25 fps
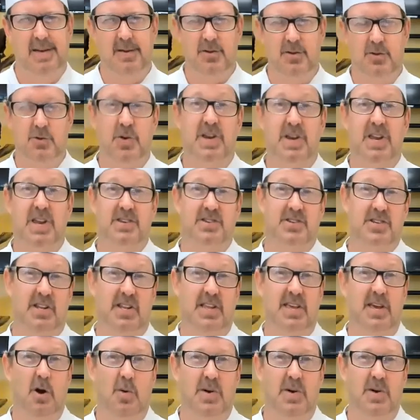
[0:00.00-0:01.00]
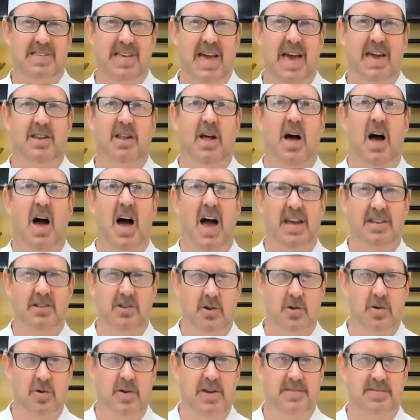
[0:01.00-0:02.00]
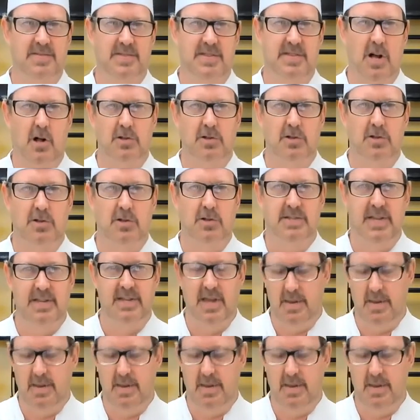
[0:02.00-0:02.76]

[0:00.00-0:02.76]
traditionally always had a high degree of salt in them.